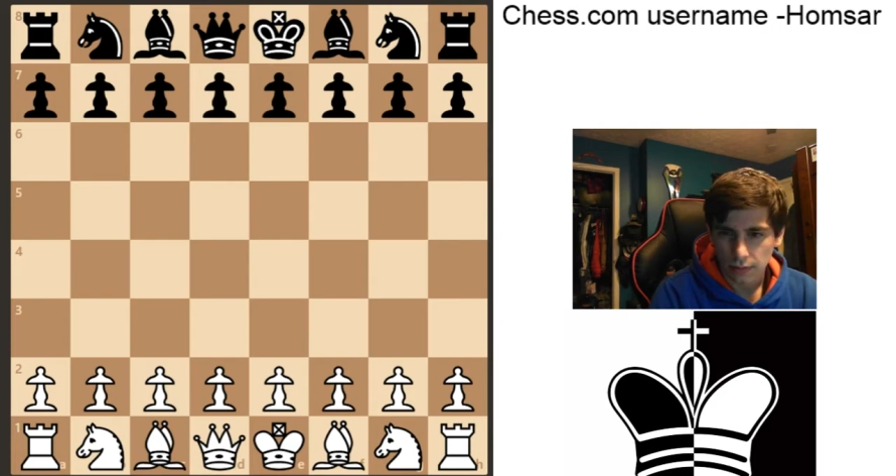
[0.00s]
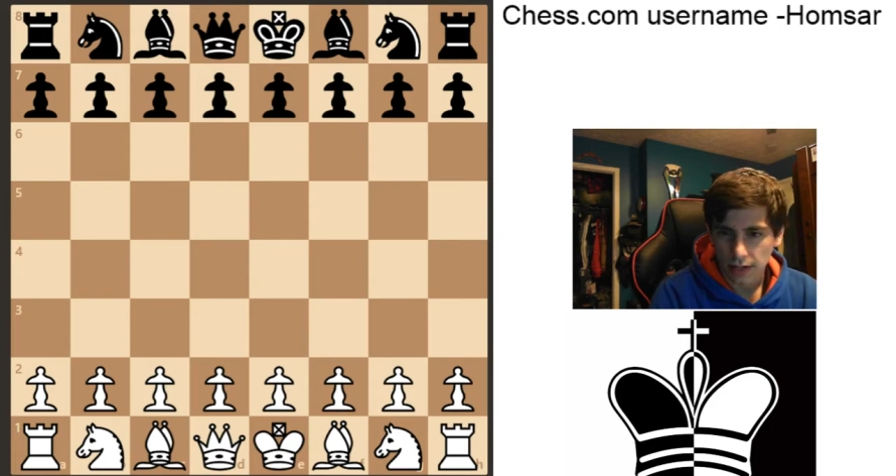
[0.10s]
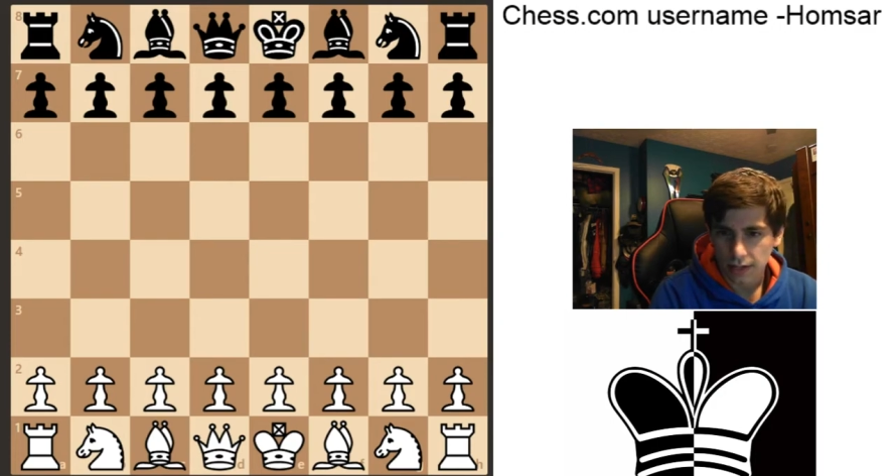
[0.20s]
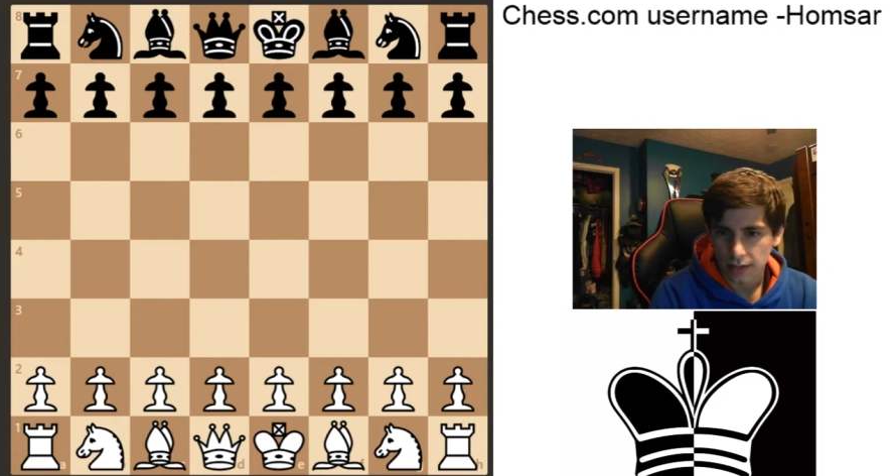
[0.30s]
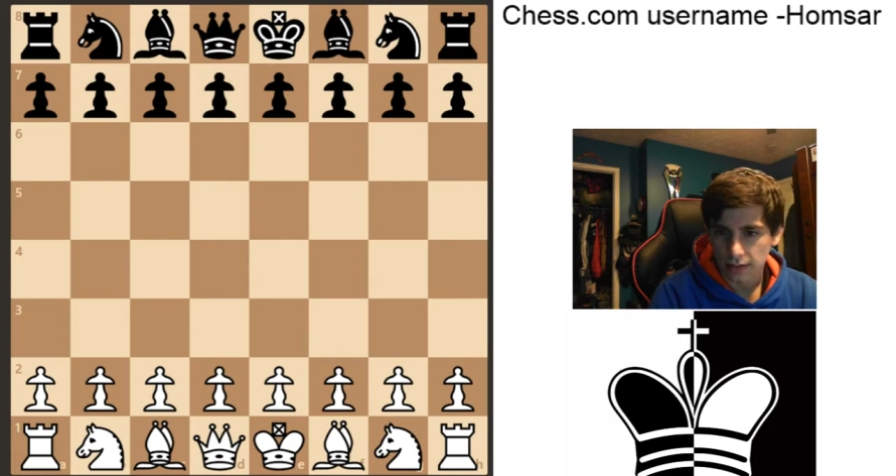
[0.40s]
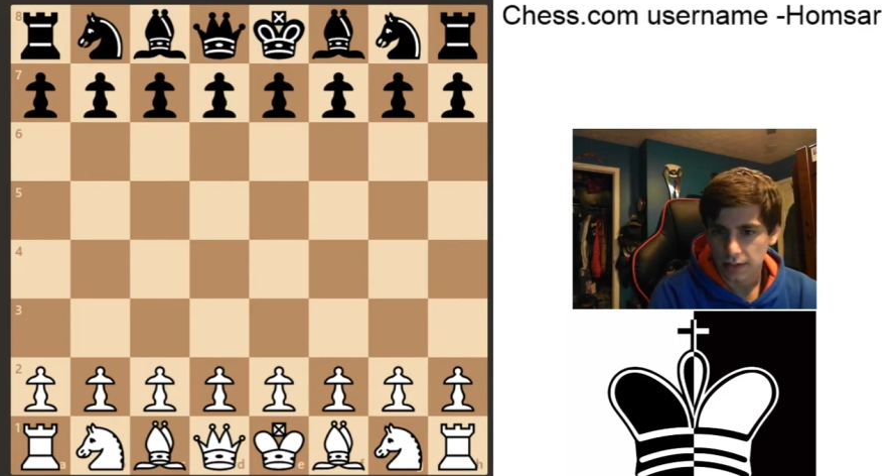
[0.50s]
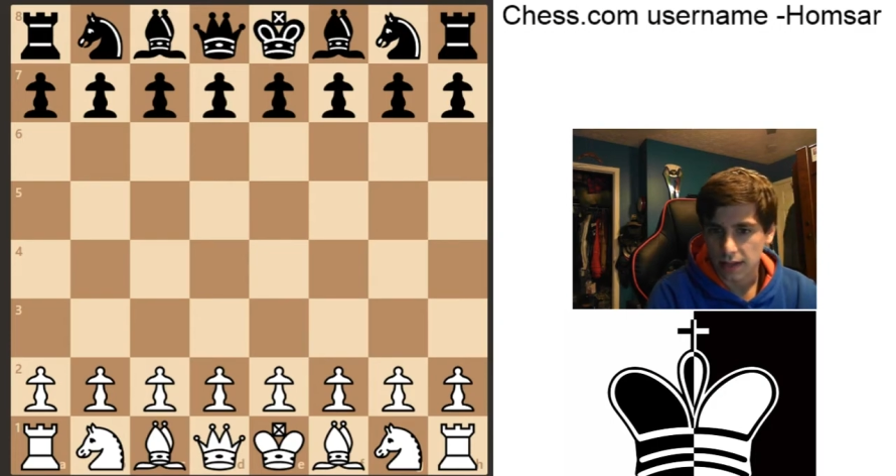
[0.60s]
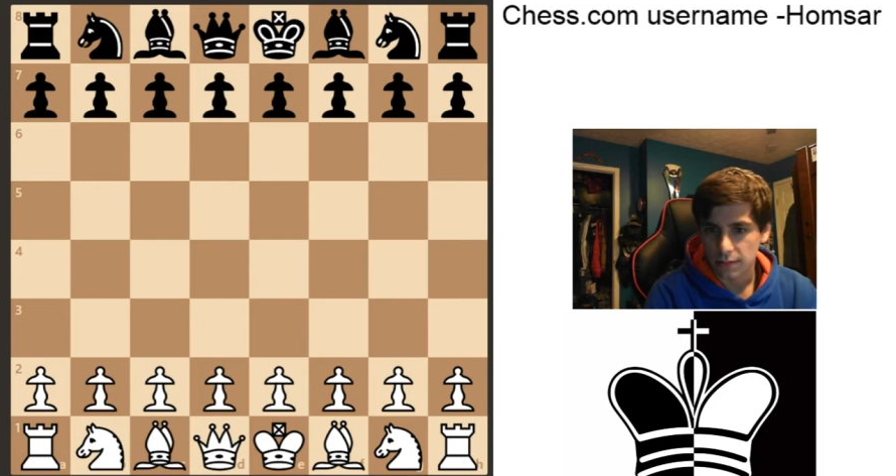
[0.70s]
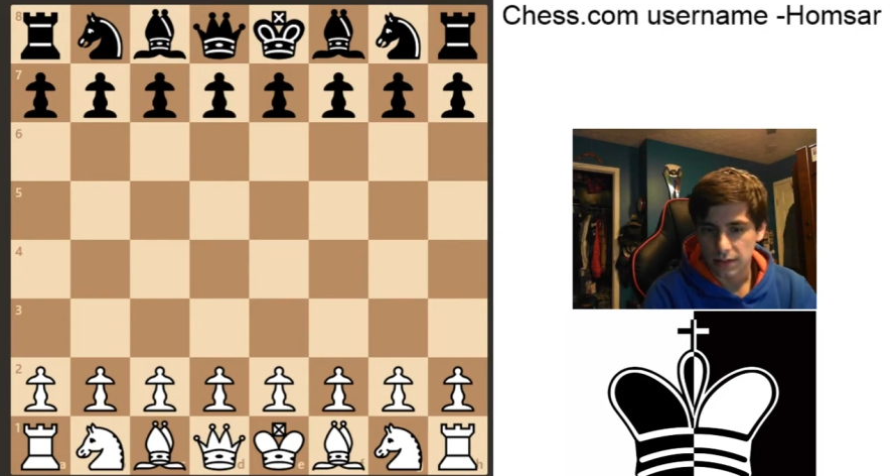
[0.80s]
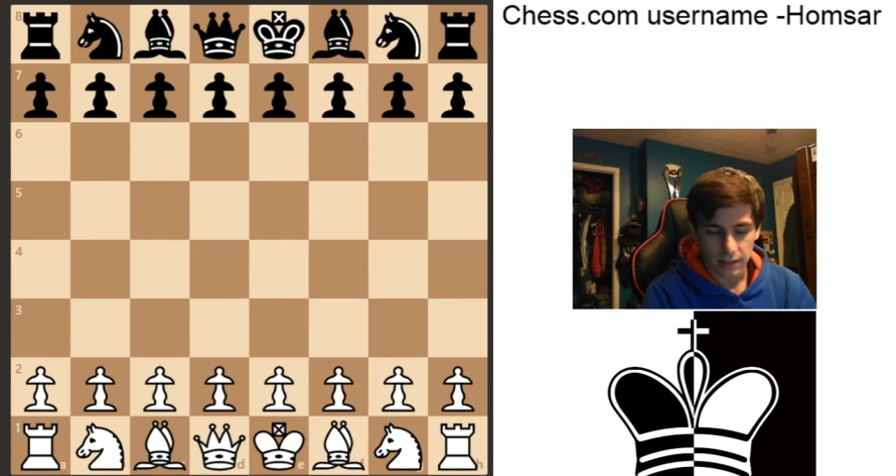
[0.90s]
got a nice
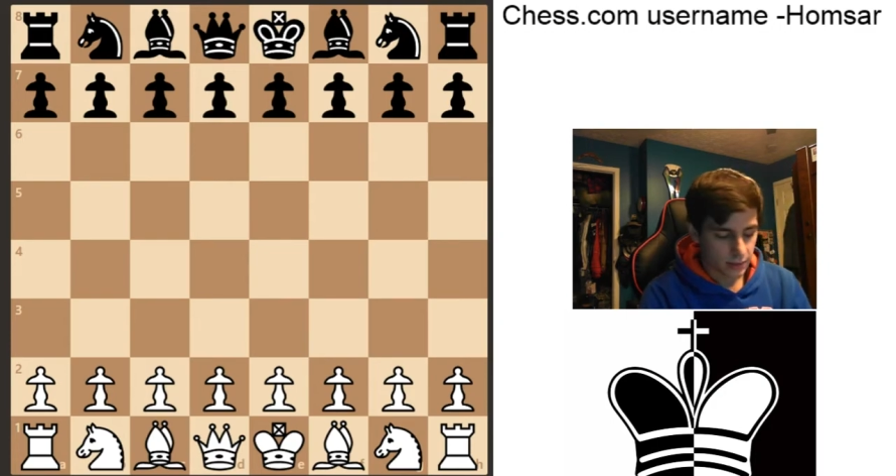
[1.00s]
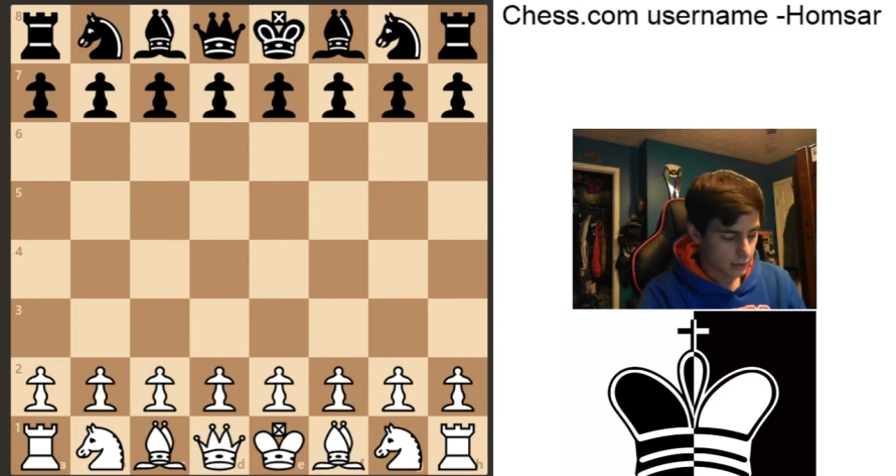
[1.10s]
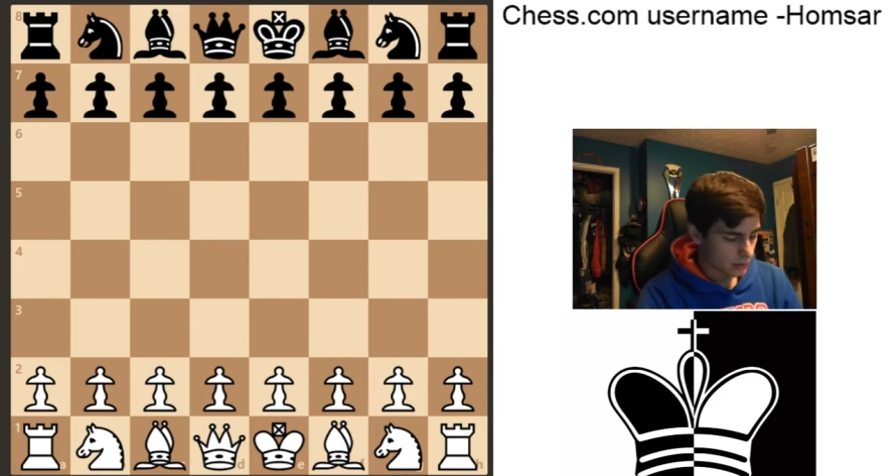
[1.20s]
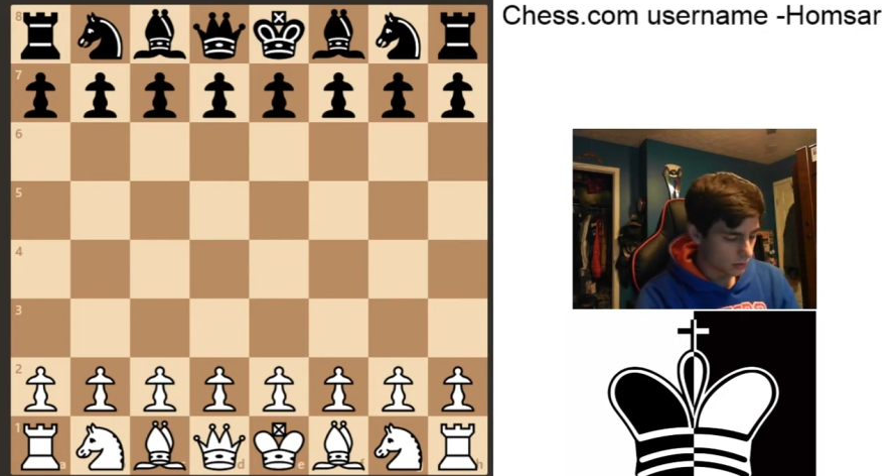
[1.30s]
game sent in,